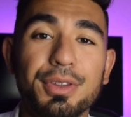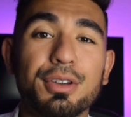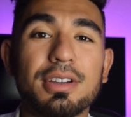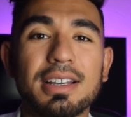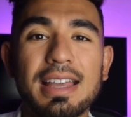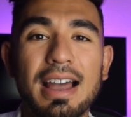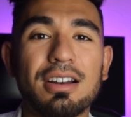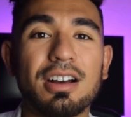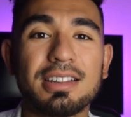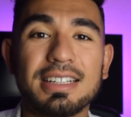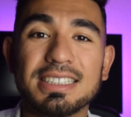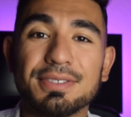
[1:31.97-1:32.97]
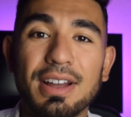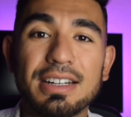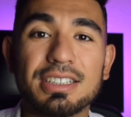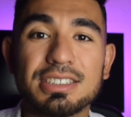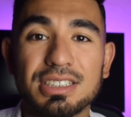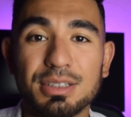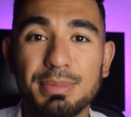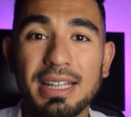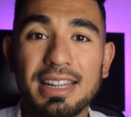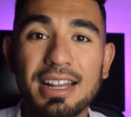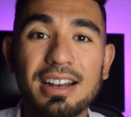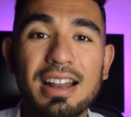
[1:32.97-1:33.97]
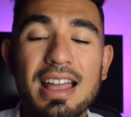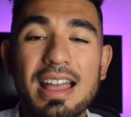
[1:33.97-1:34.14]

you can count on these vendors to be there